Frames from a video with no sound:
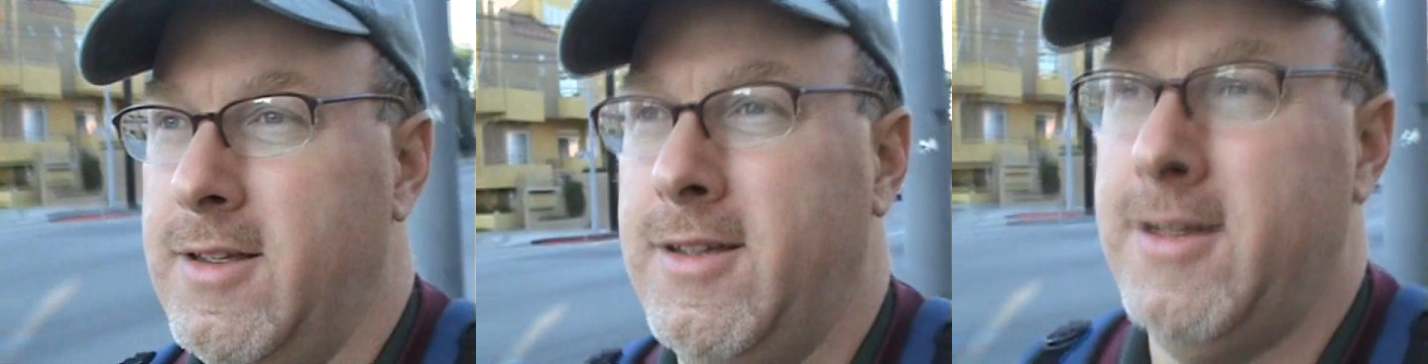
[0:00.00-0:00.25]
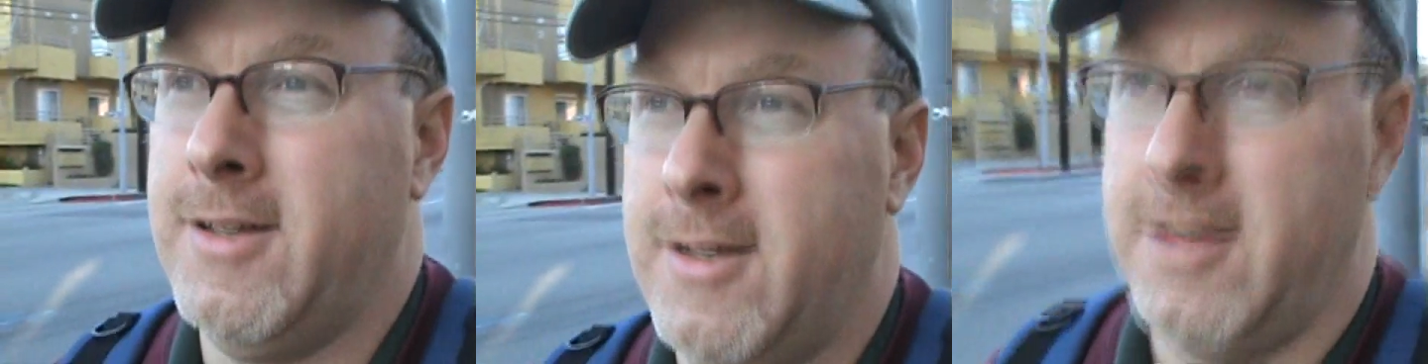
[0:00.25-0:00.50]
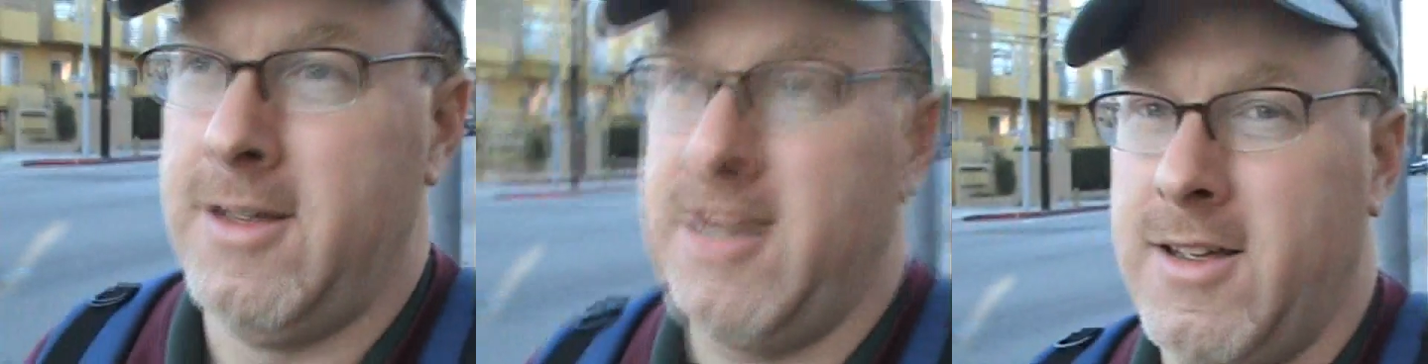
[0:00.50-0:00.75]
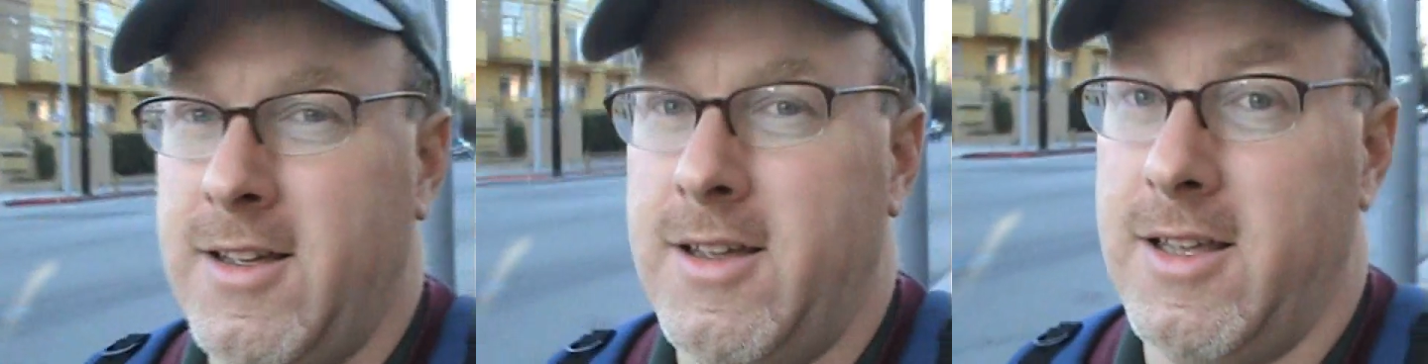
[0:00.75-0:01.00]
You
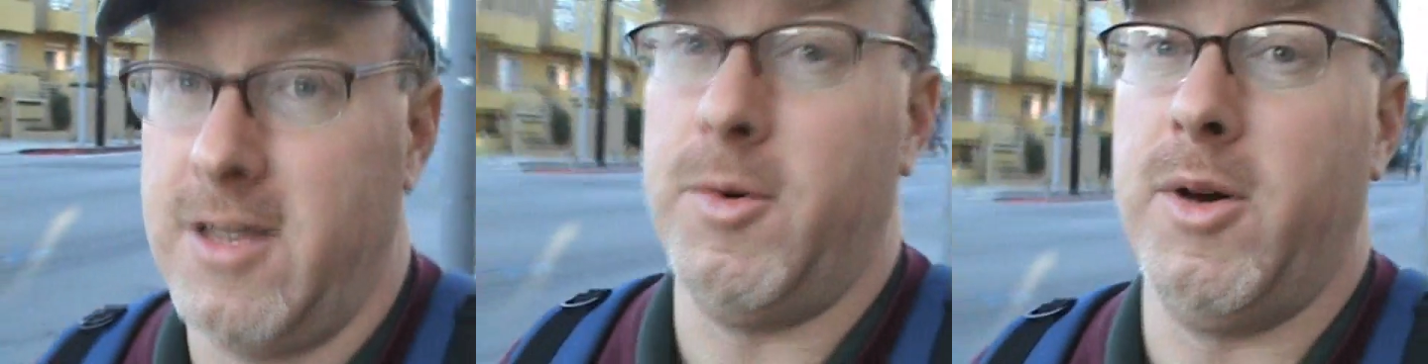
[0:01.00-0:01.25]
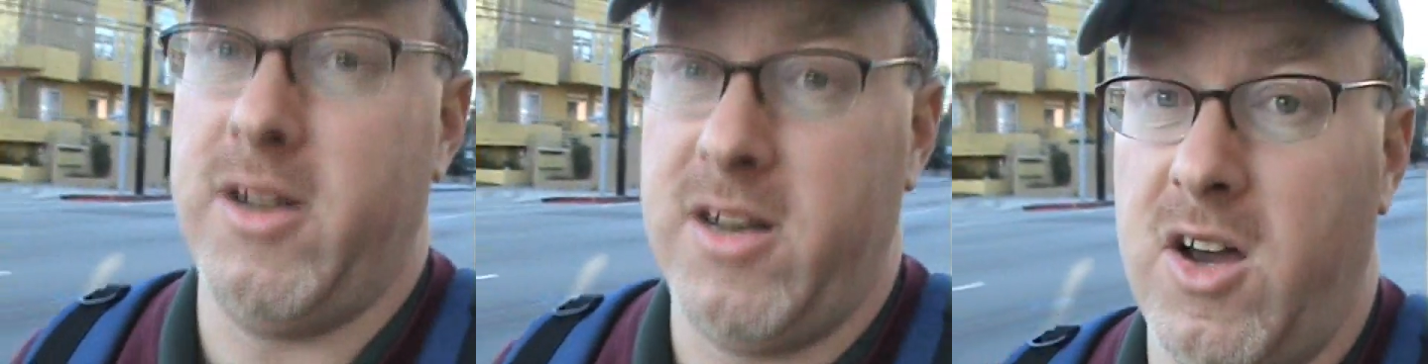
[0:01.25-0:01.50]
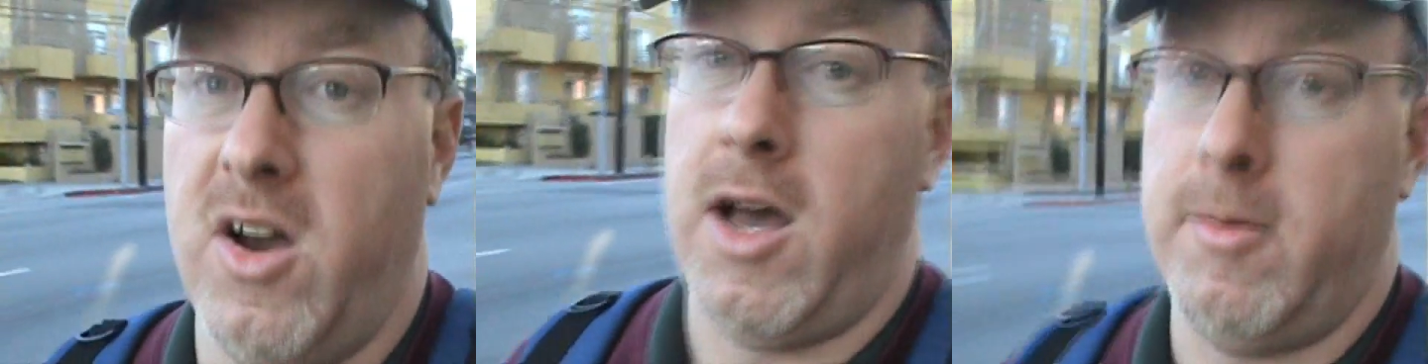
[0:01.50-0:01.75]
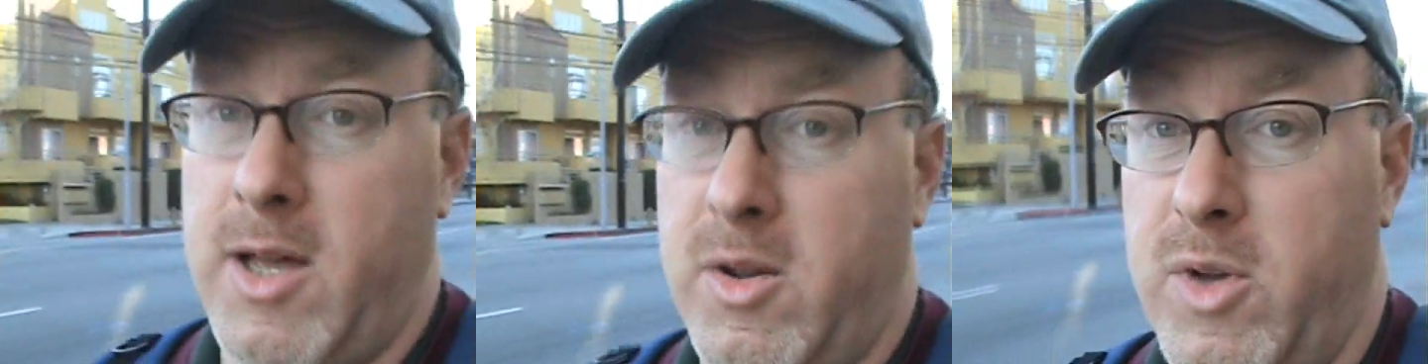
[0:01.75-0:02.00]
want to know
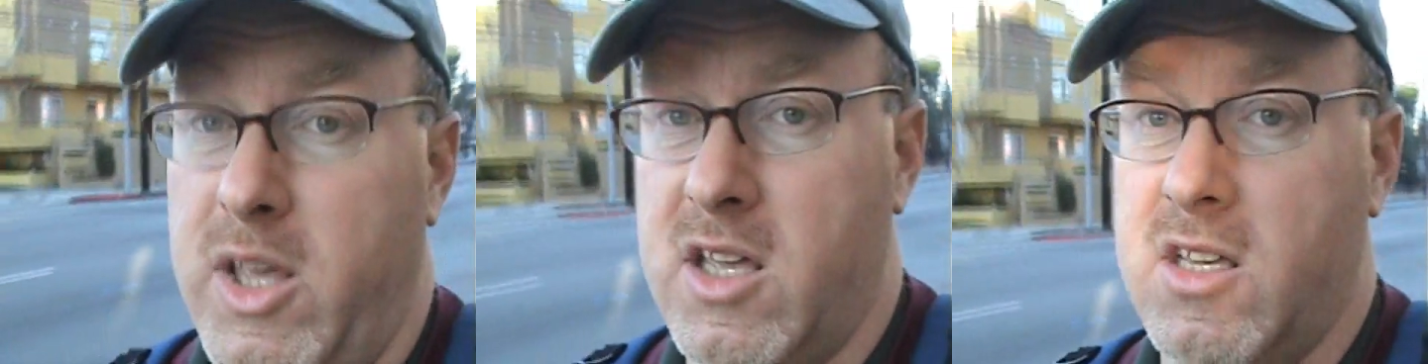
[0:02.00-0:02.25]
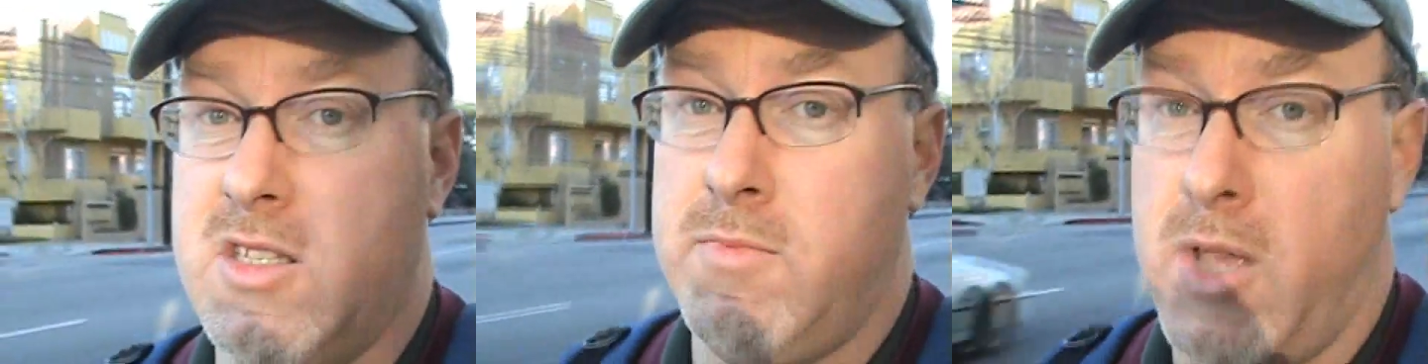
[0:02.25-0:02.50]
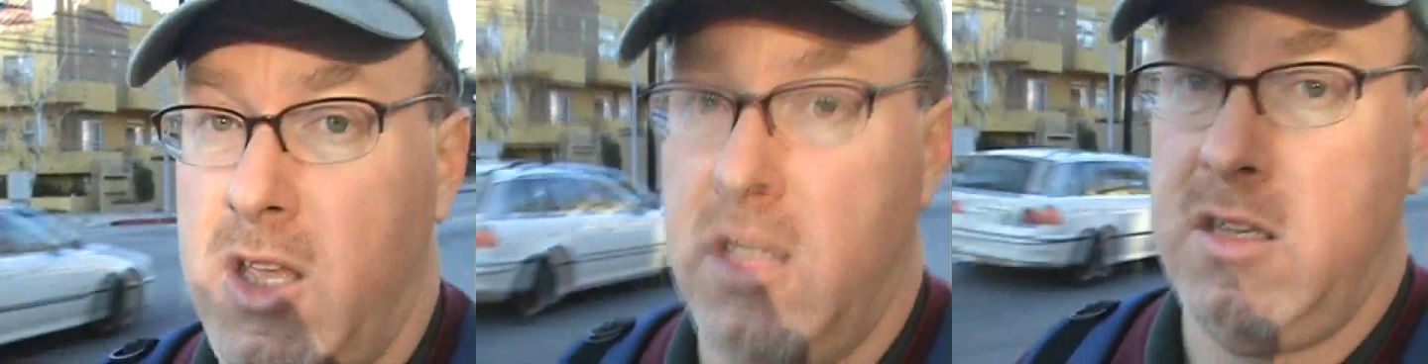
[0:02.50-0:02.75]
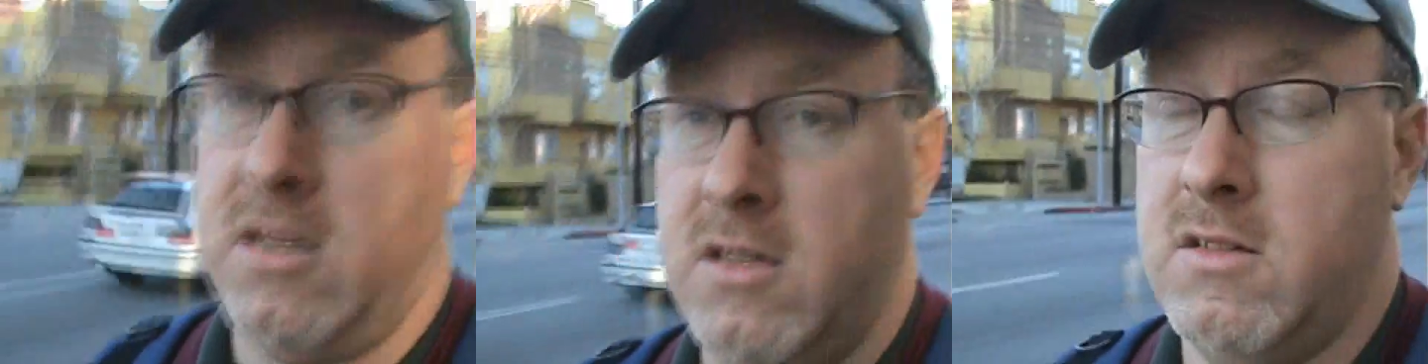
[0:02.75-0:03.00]
how my week has
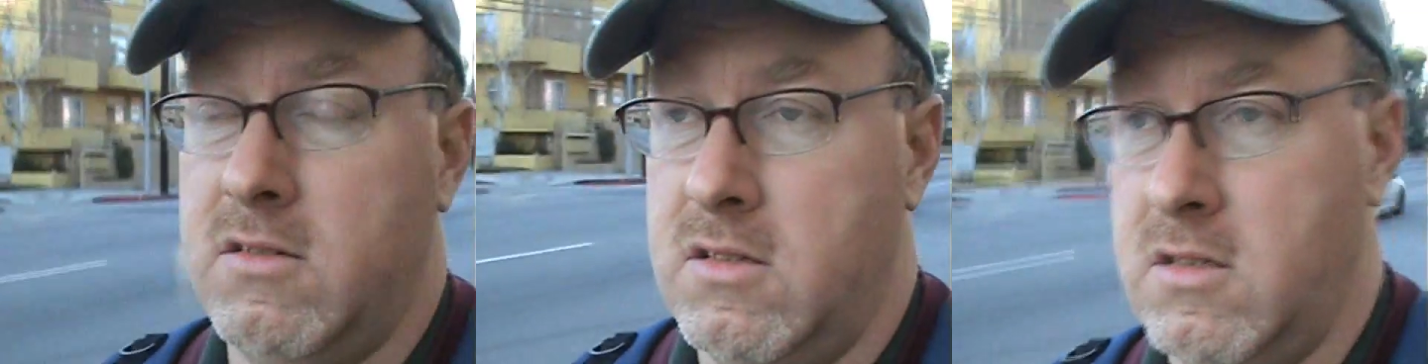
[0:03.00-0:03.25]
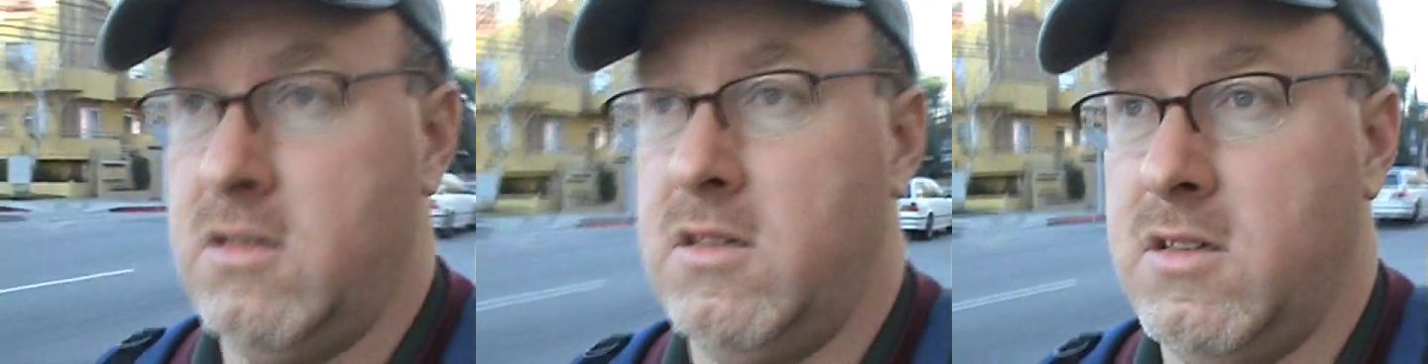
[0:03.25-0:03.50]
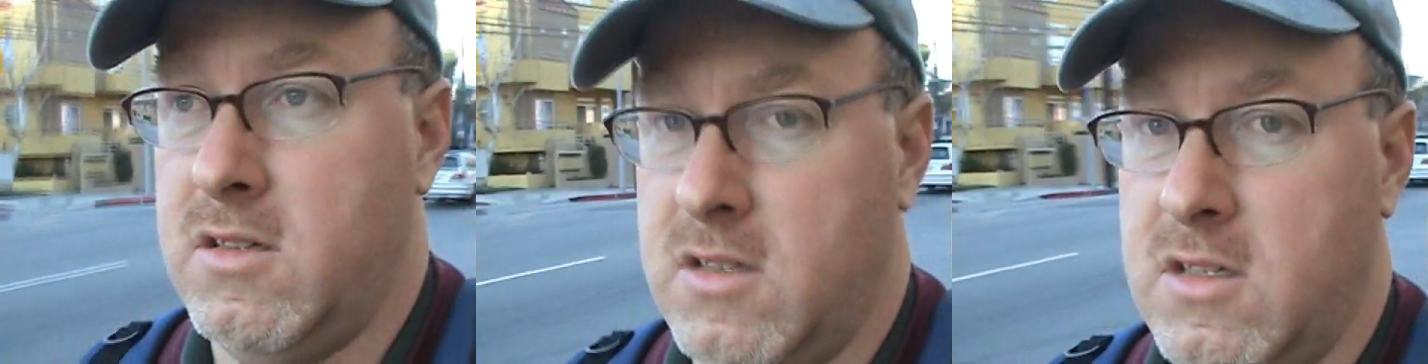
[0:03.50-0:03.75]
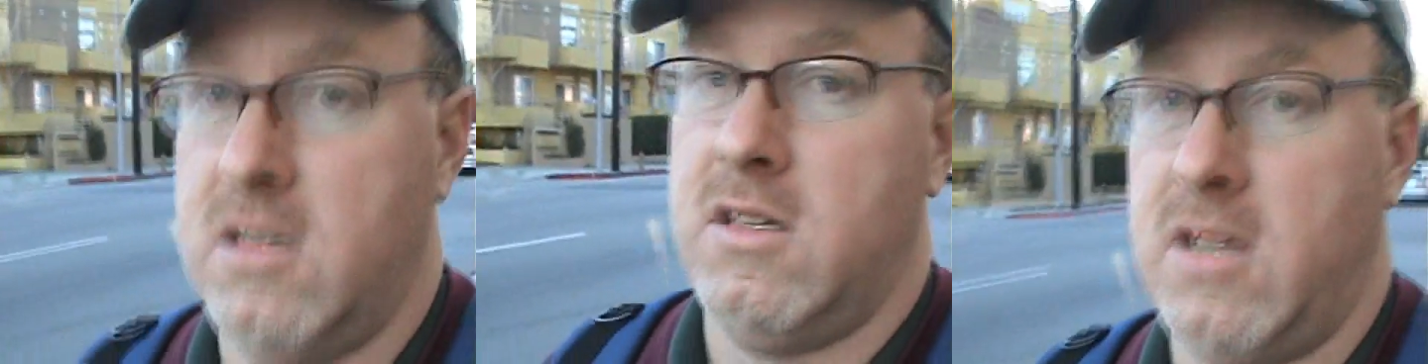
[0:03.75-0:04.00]
been?
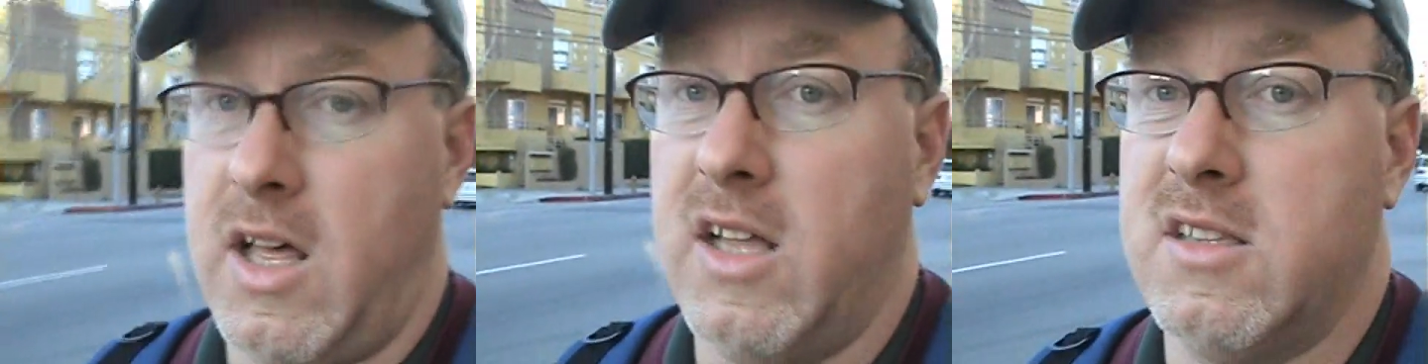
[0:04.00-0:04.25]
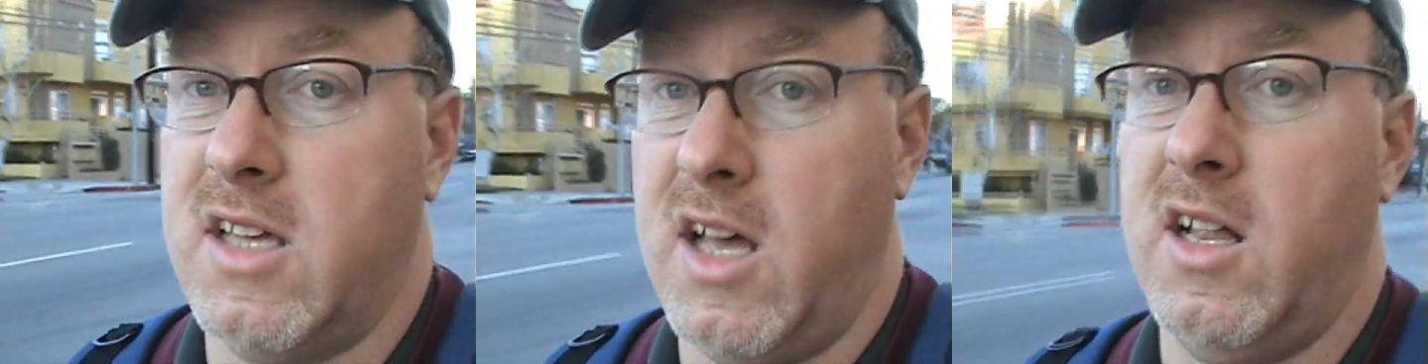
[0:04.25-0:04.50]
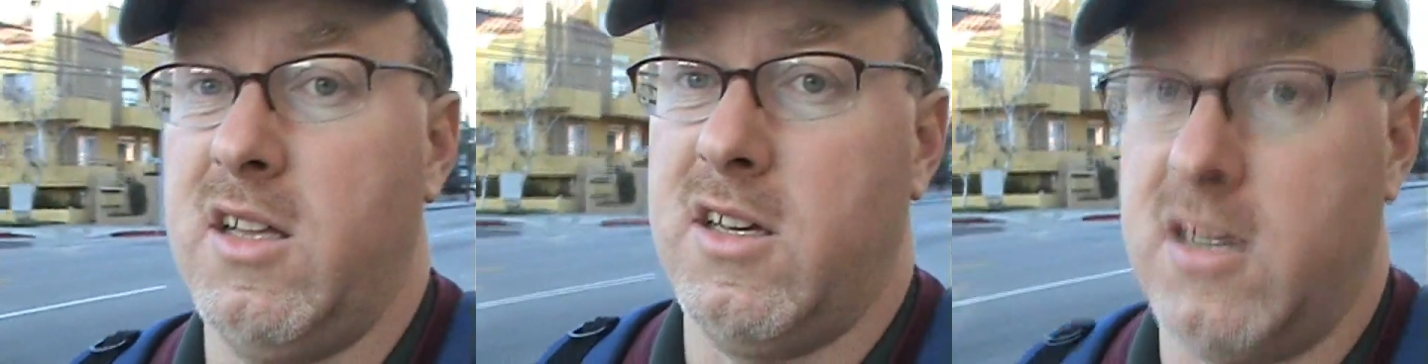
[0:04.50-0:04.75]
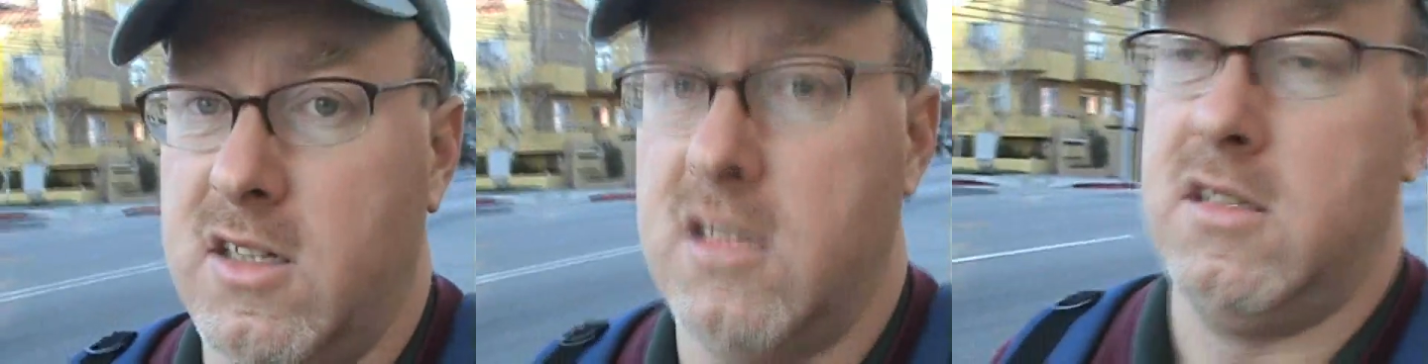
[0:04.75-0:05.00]
I'll tell
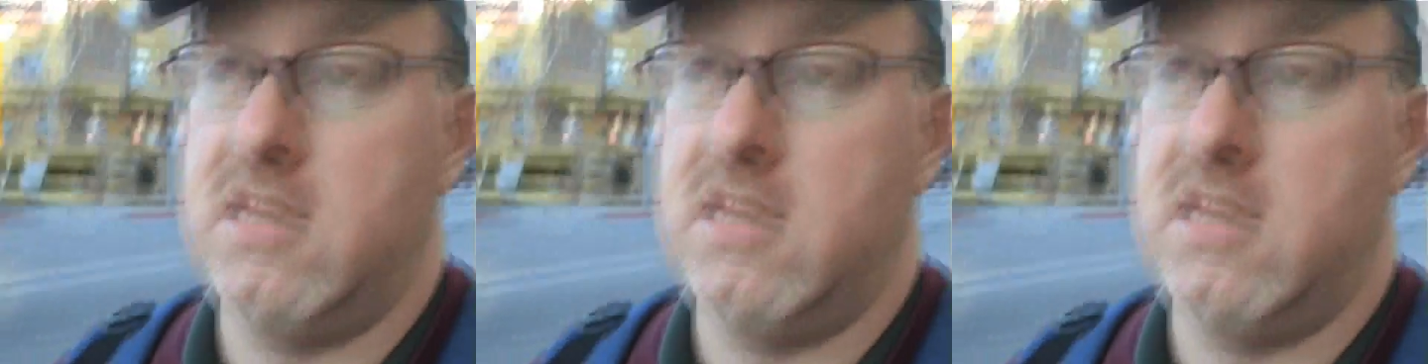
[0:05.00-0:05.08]
you.